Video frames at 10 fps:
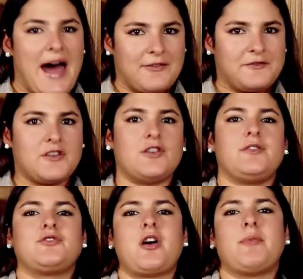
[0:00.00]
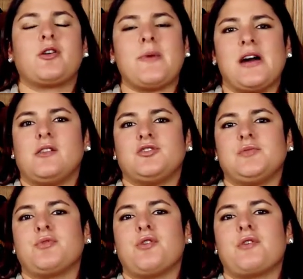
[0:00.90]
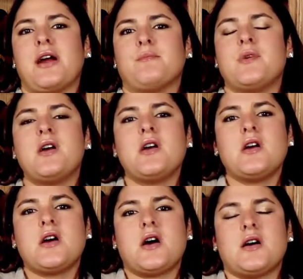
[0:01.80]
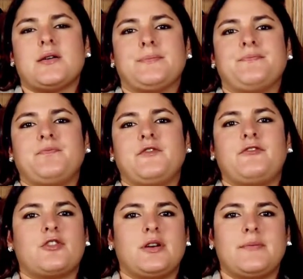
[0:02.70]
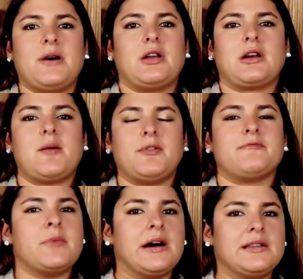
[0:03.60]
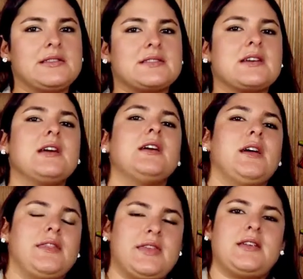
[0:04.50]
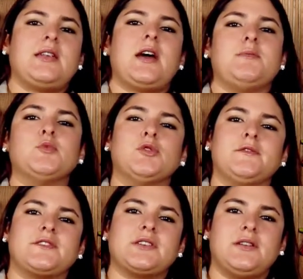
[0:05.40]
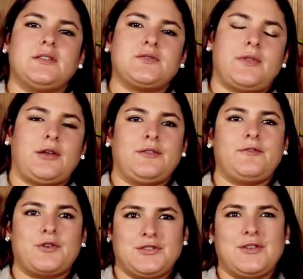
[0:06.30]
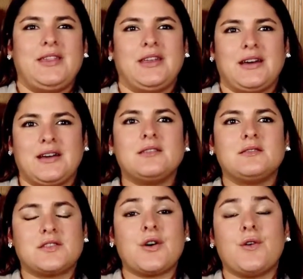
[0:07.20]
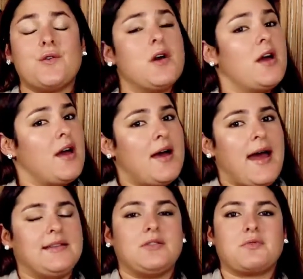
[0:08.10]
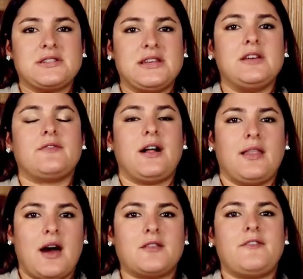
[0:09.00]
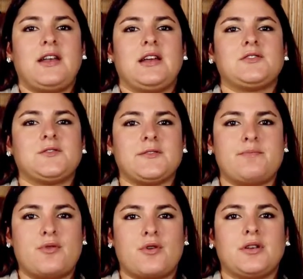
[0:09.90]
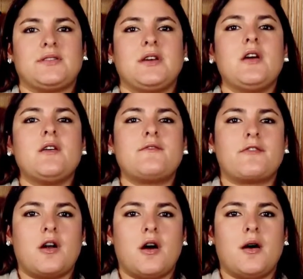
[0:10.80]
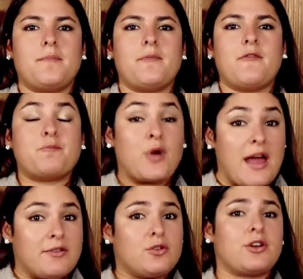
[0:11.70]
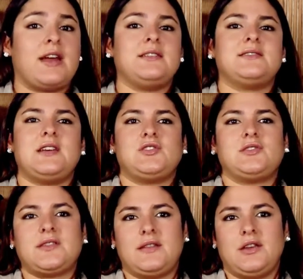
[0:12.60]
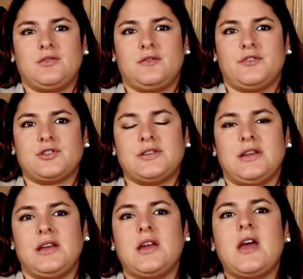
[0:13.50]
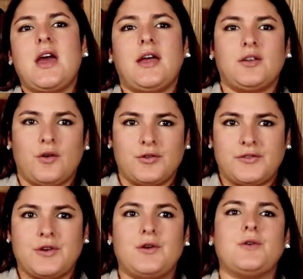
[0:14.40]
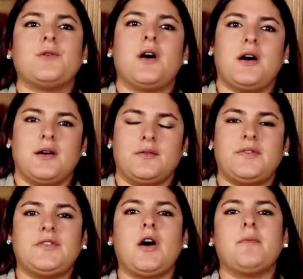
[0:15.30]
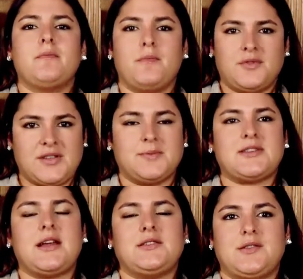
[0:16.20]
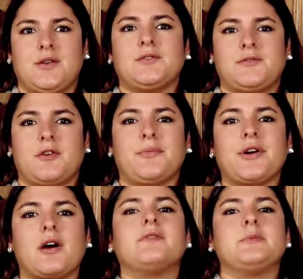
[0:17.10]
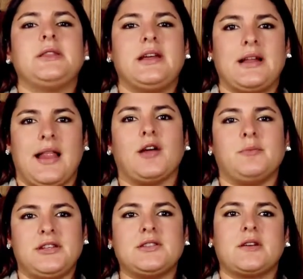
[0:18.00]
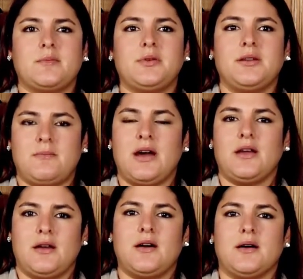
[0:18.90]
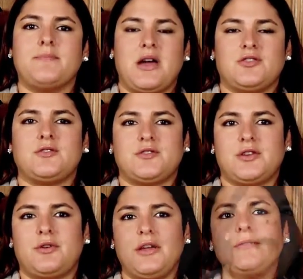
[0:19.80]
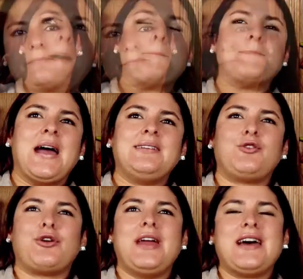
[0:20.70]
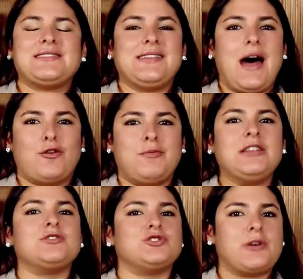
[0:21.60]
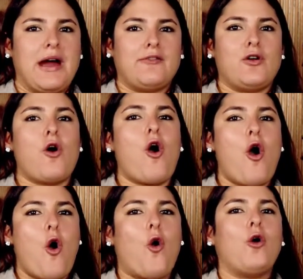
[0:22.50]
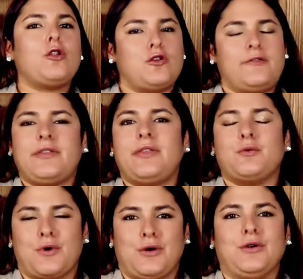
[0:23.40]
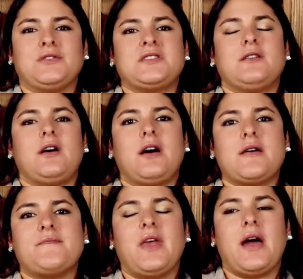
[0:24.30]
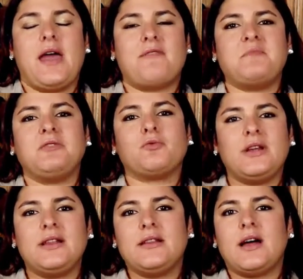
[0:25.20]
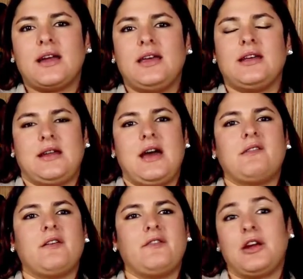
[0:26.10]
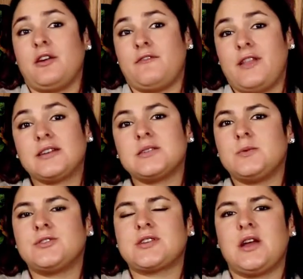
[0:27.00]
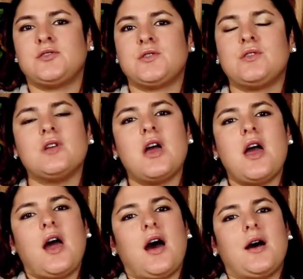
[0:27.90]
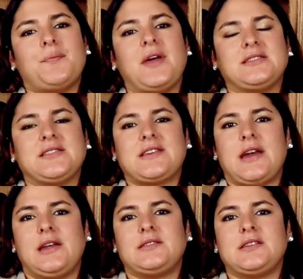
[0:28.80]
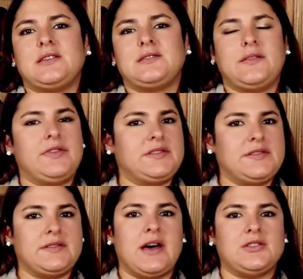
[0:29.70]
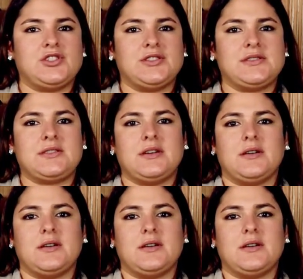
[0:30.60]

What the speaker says: after the tropical biology program for about a couple of months, and then I moved in 2004 to Ithaca. So I did receive a lot of financial support from private organizations at the university, and also some subsidized loans from the government that allowed me to complete my bachelor's degree. My degree has allowed me to travel all over the world. I have been really lucky that I have a very flexible schedule as a scientist, and this is not just